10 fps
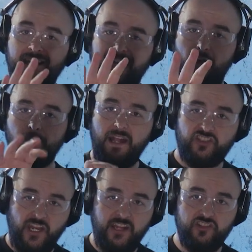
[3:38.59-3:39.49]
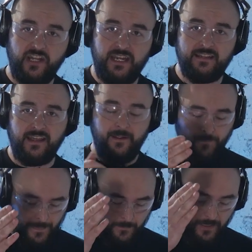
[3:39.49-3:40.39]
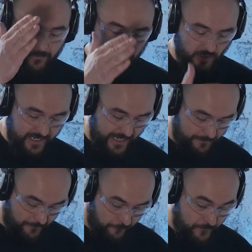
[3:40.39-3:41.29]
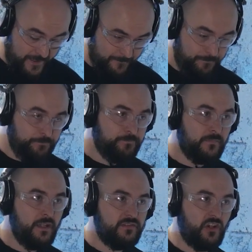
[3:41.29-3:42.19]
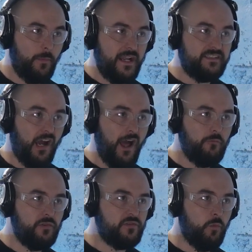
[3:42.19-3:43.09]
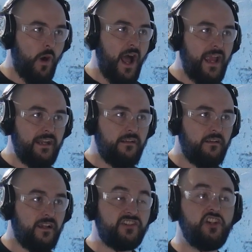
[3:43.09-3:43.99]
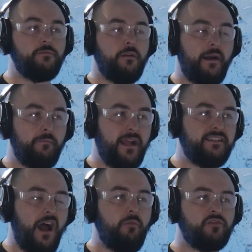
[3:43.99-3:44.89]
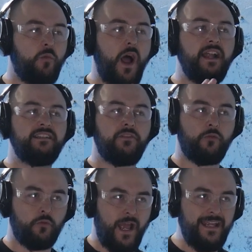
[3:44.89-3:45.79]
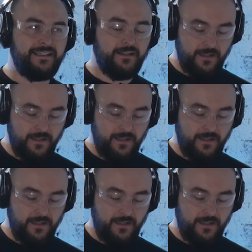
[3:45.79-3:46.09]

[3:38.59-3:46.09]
Now I'm not changing anything, but I'm looking at my feet. So my dot was wide, my dot was wide to the right.